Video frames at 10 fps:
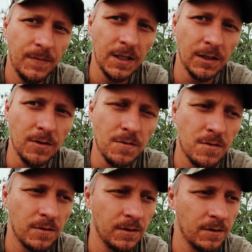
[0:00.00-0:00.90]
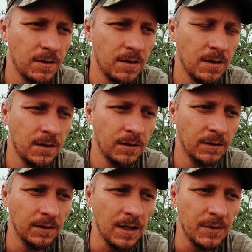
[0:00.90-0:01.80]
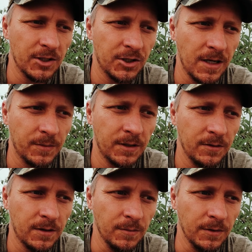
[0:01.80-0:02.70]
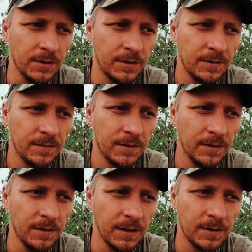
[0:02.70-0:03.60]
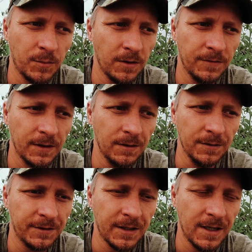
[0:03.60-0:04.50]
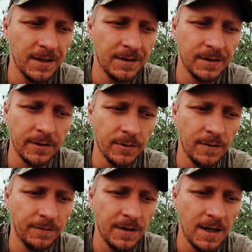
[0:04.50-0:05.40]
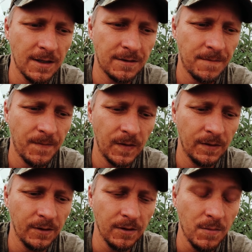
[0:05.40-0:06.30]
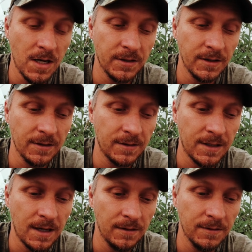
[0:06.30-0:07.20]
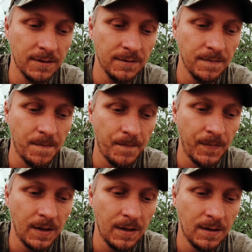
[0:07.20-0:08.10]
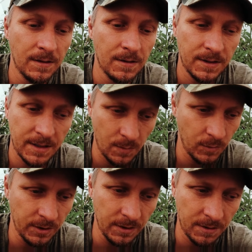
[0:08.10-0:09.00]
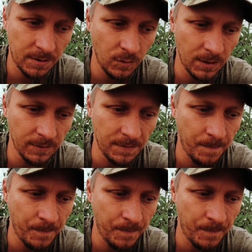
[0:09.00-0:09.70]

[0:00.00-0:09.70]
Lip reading: yellow lemon-shaped cucumbers. So they're like the perfect little size. They grow fast. They're amazing in salads and sandwiches, whatever.